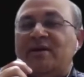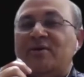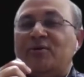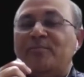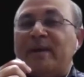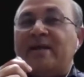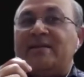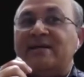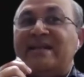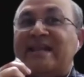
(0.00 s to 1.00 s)
make the
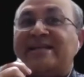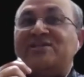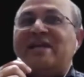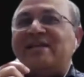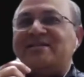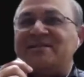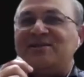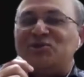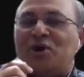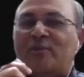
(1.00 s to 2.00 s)
next Asterix
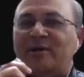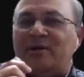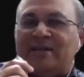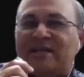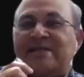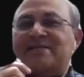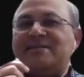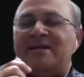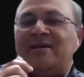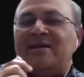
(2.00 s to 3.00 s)
comic or the next
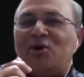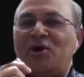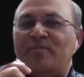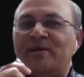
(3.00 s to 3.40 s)
Tintin comic